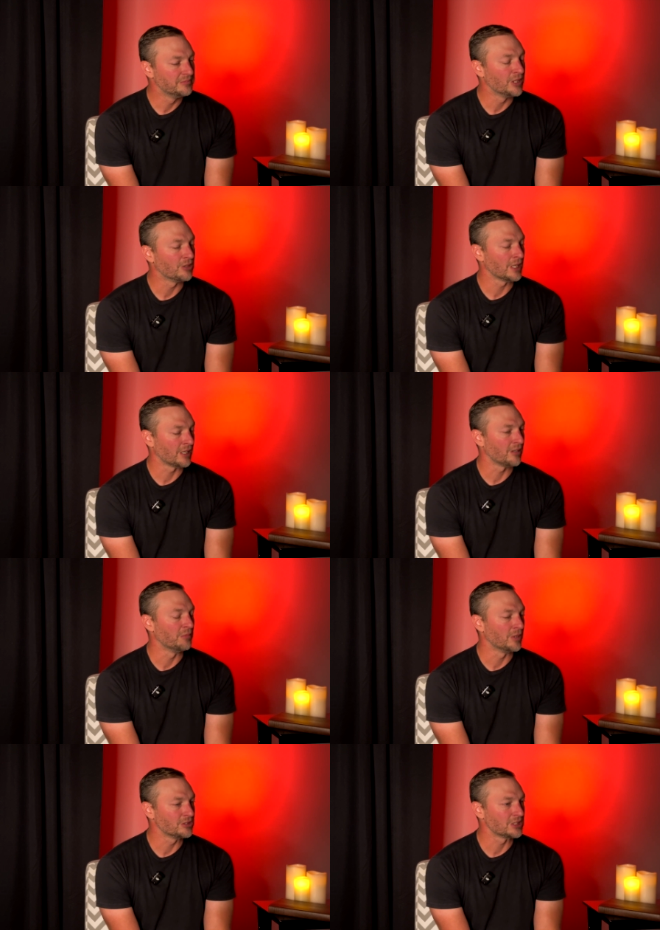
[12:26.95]
no doubt,
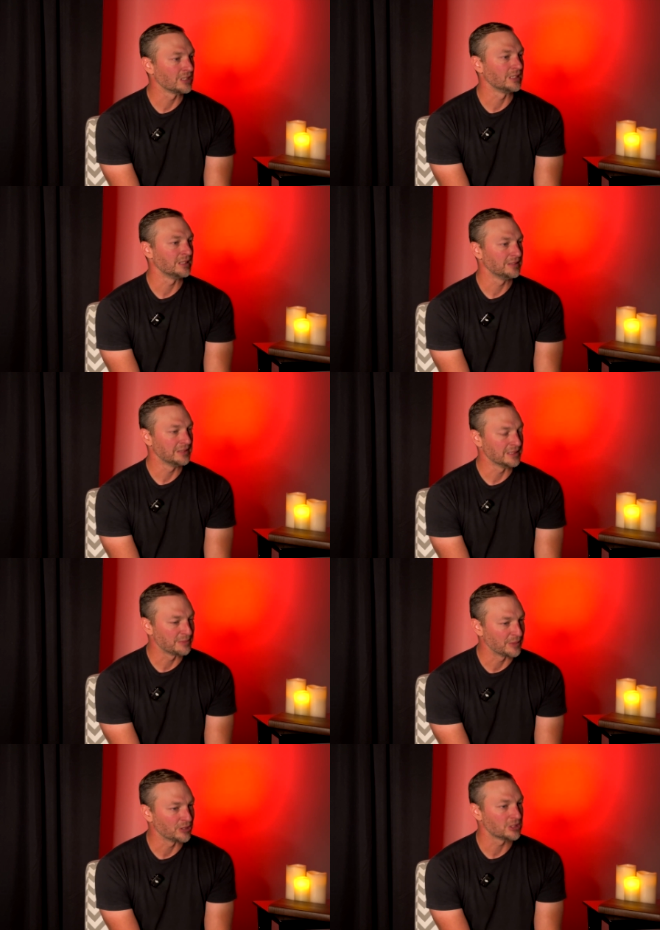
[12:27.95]
emotionally and
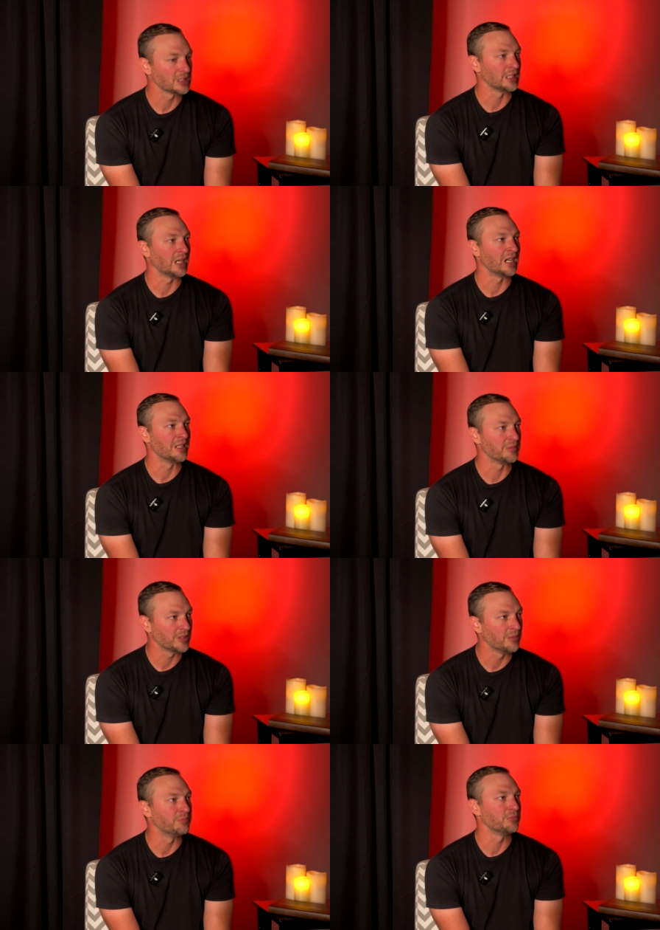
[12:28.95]
spiritually, I am
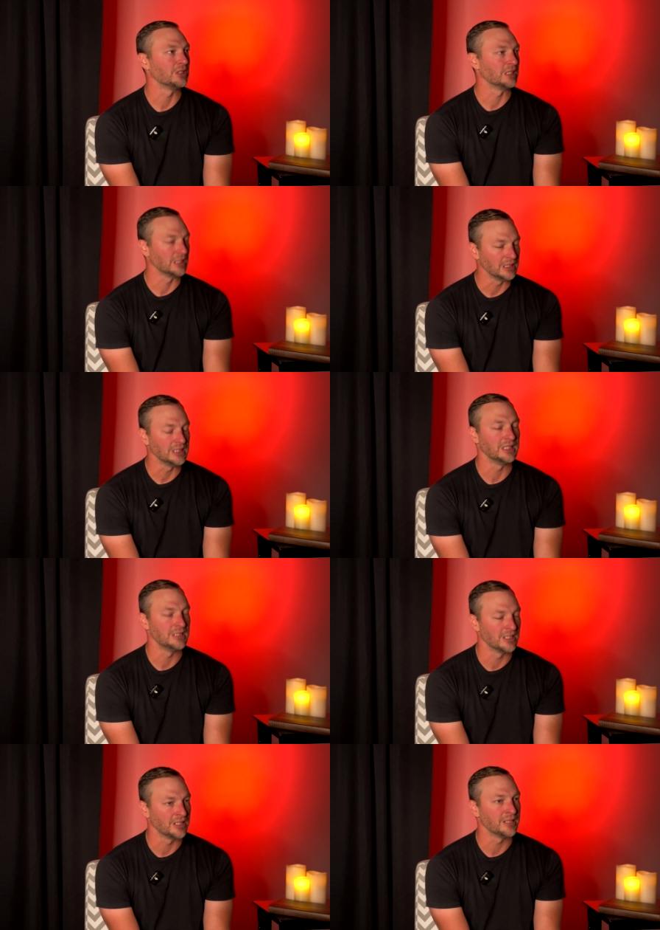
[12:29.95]
completely
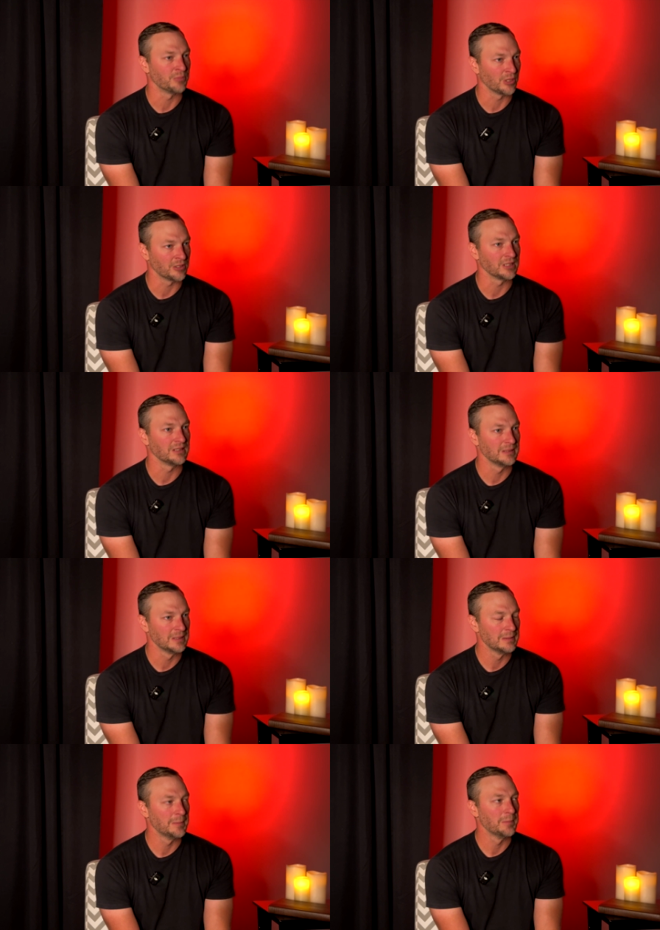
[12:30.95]
done and broken
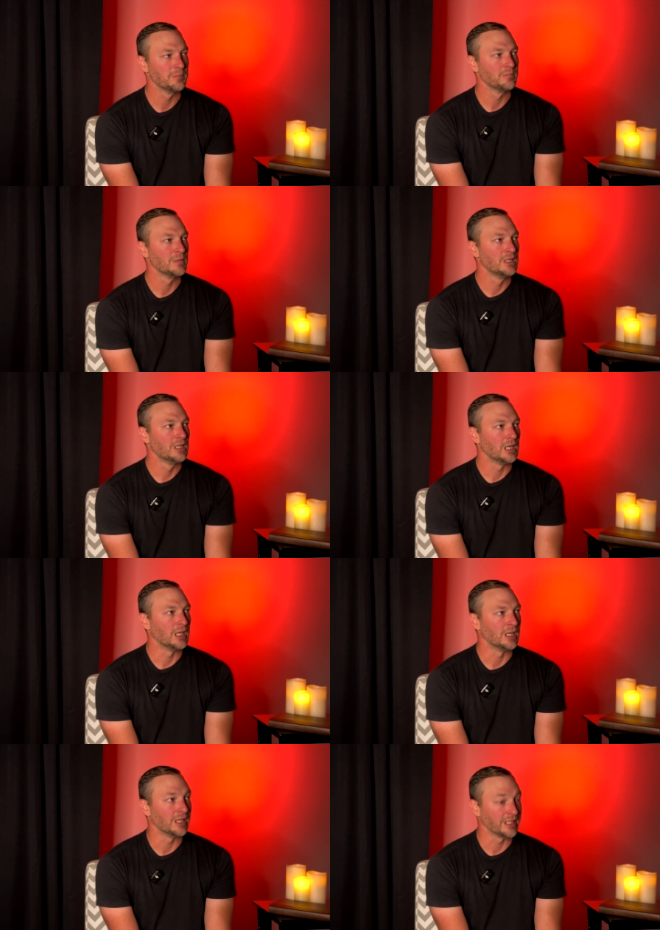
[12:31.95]

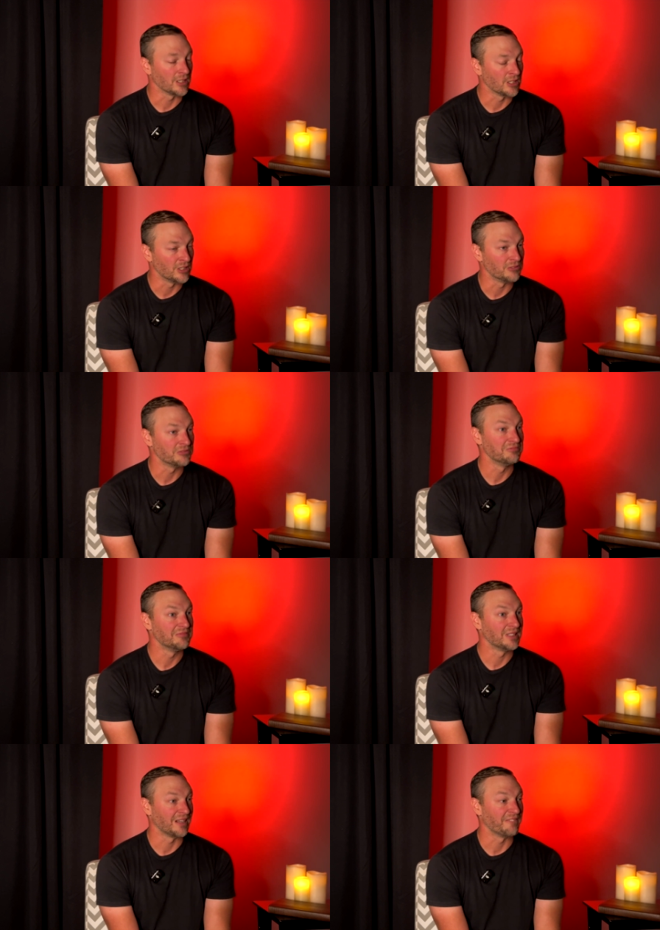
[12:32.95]
and alone,
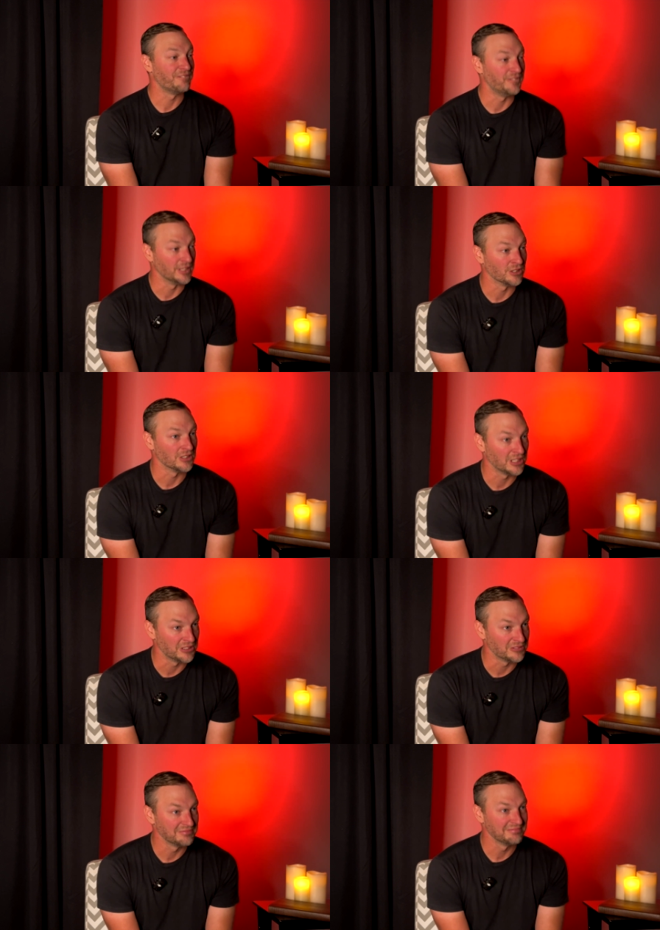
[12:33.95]
and I feel alone.